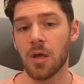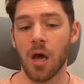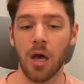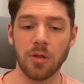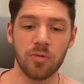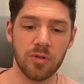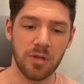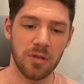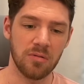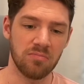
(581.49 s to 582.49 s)
Uh,
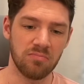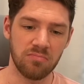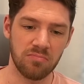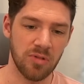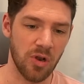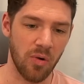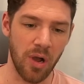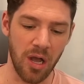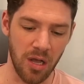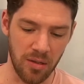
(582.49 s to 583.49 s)
using you know,
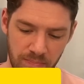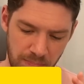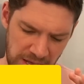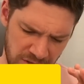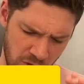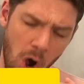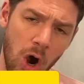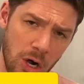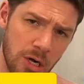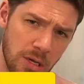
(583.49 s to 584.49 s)
uh, base
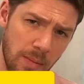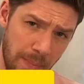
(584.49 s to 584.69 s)
card,